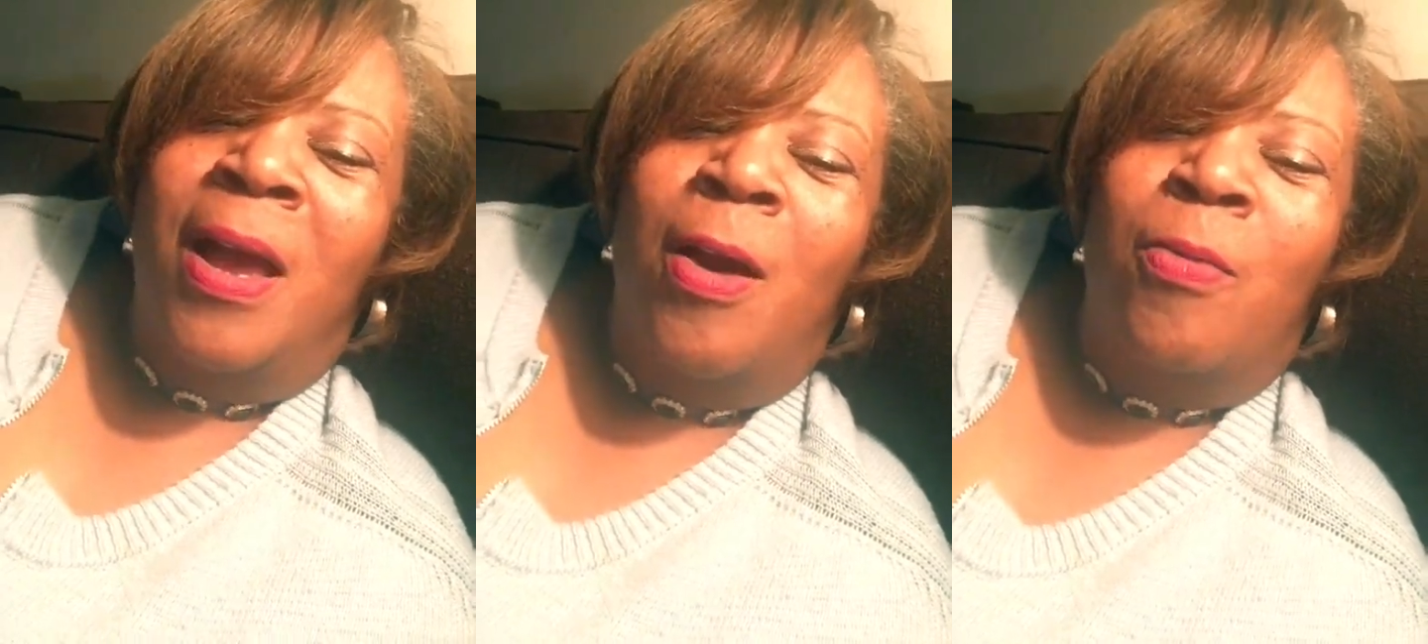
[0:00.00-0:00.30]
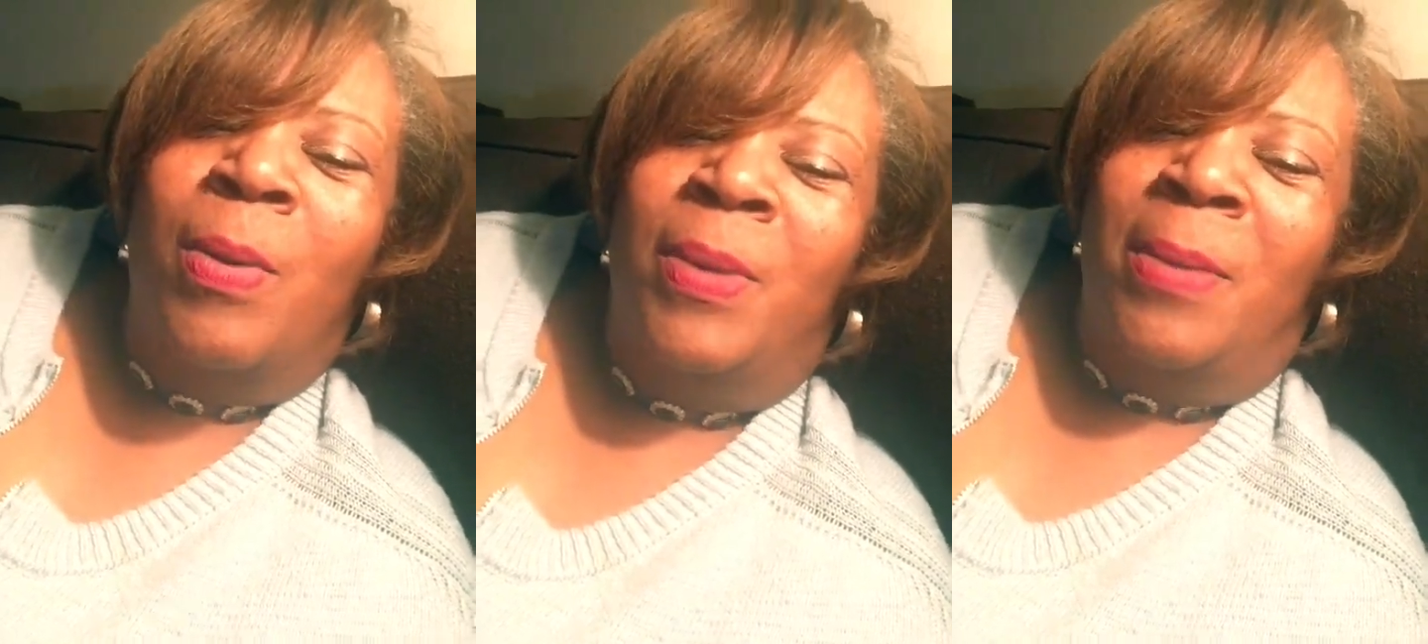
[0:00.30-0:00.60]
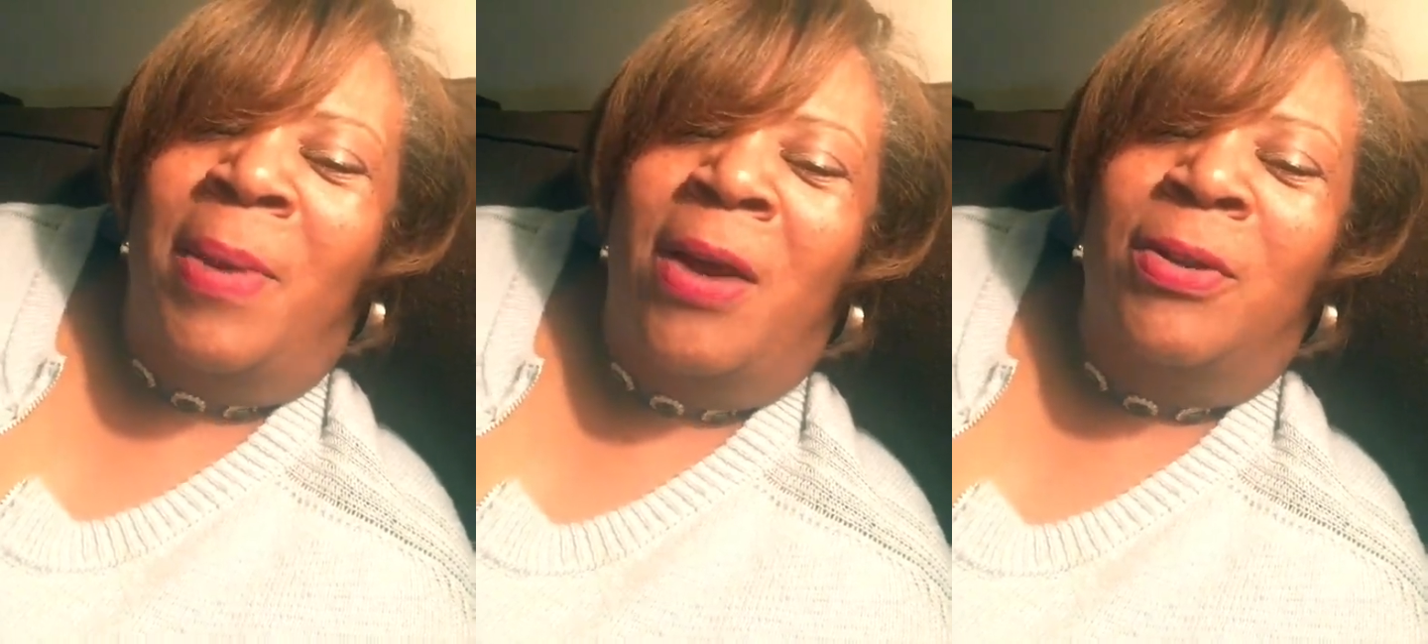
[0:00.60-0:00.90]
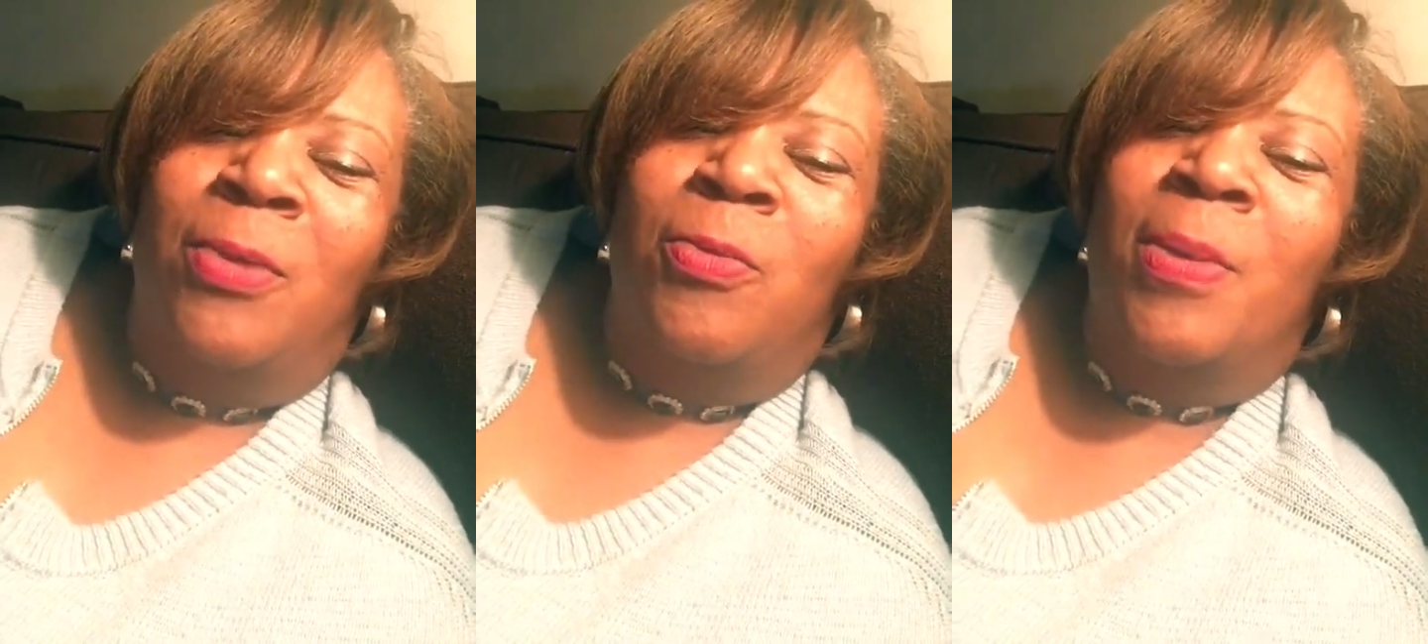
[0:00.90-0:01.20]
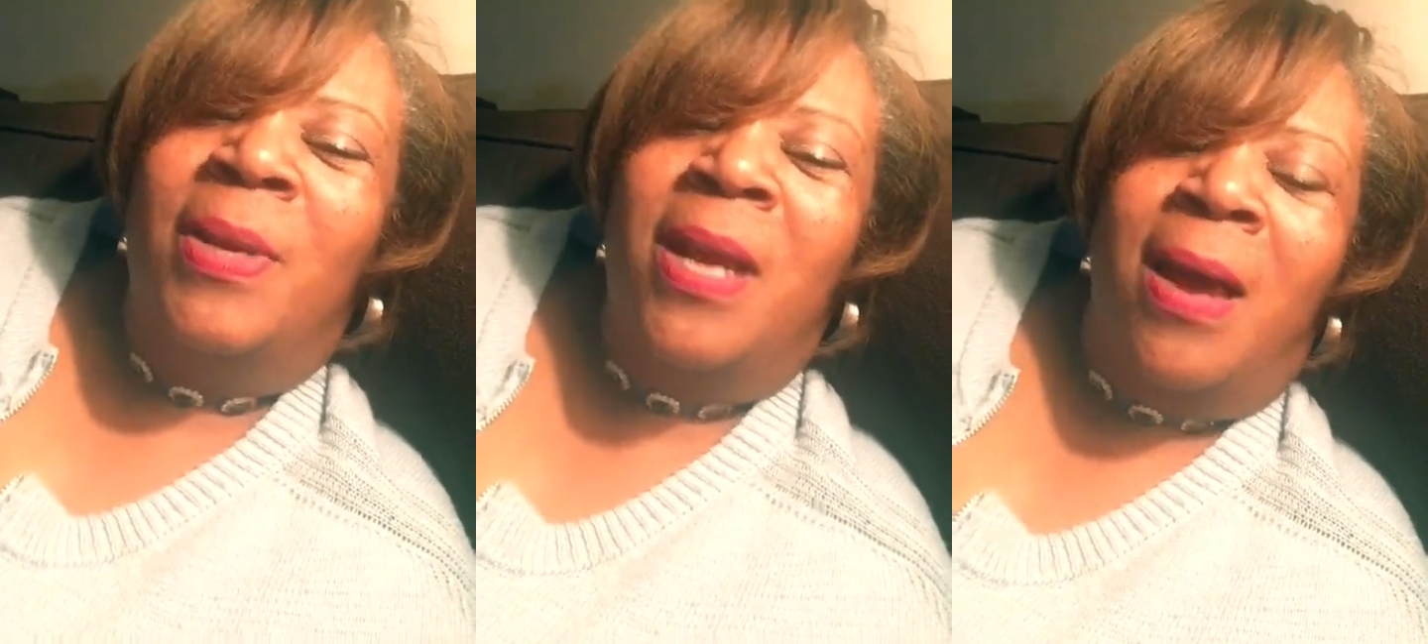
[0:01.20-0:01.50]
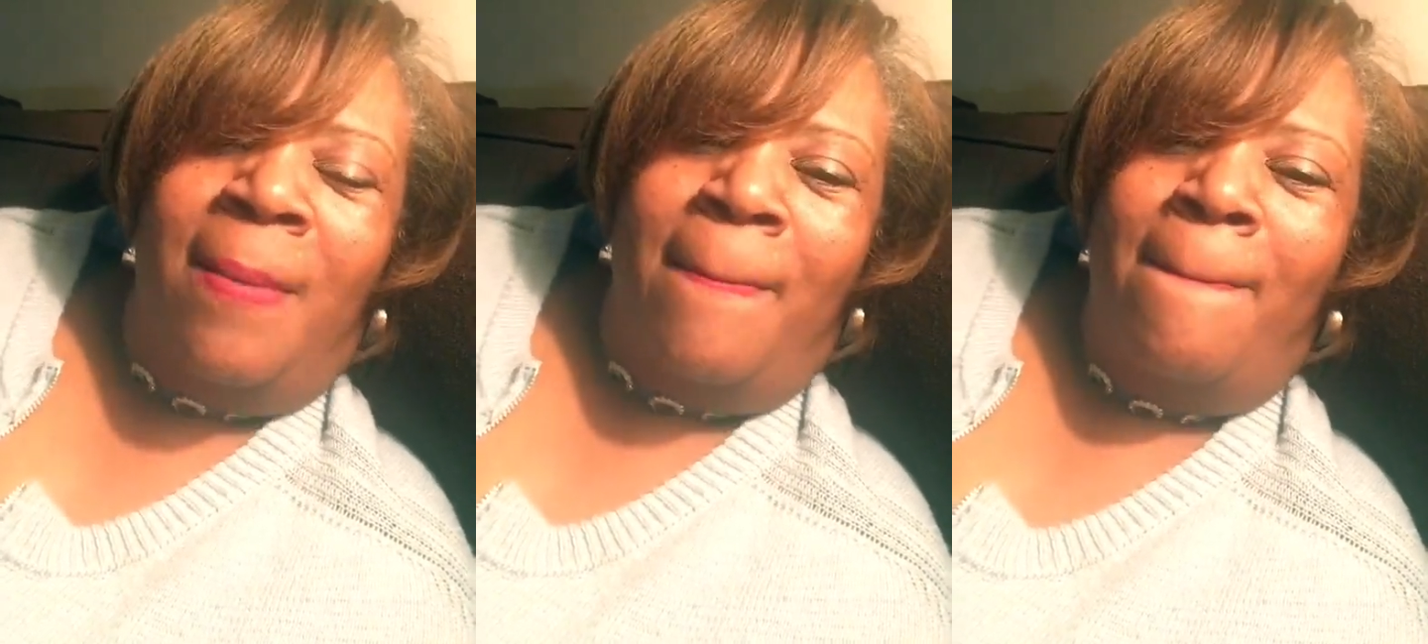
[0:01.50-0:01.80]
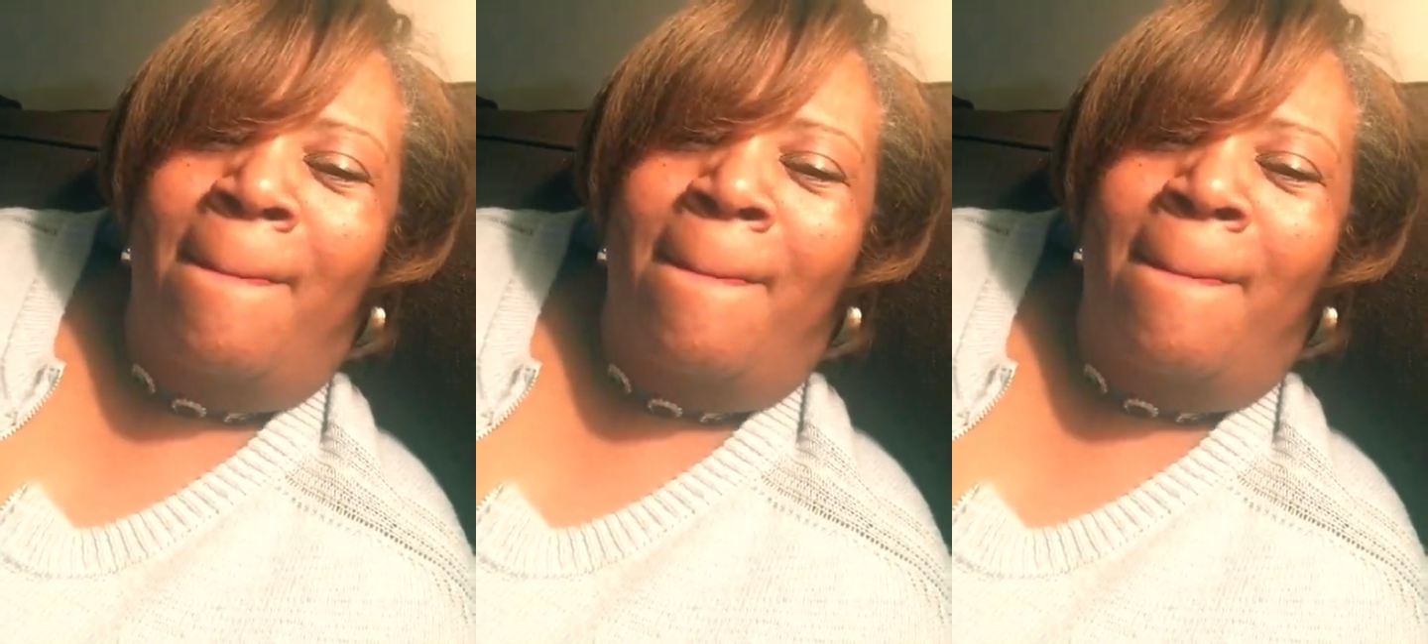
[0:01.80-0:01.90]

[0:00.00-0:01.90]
A woman about it. Woman up.